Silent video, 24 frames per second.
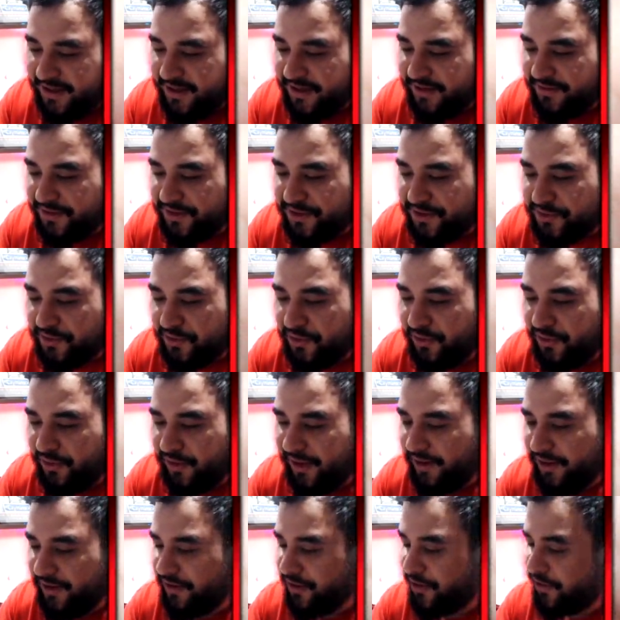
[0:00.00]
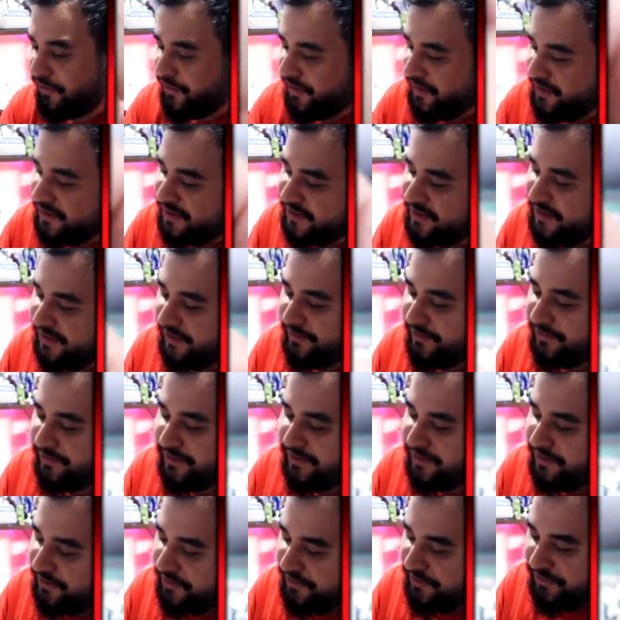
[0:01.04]
the Trolley Earthen Seal
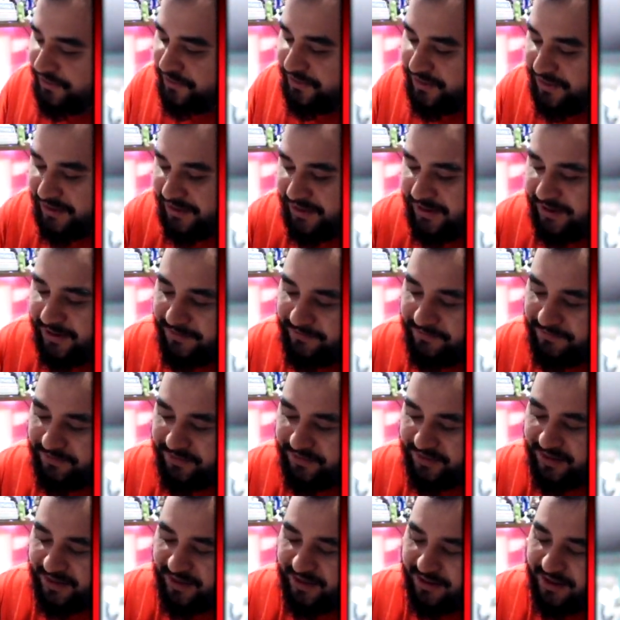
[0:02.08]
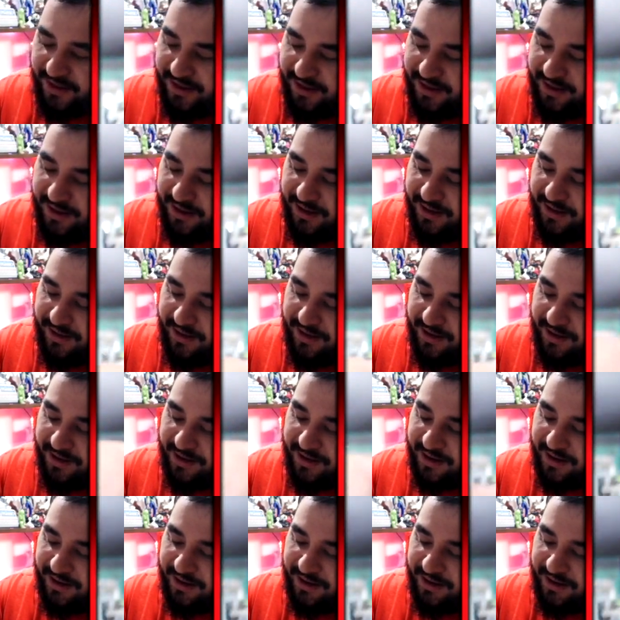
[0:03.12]
Stone. Like,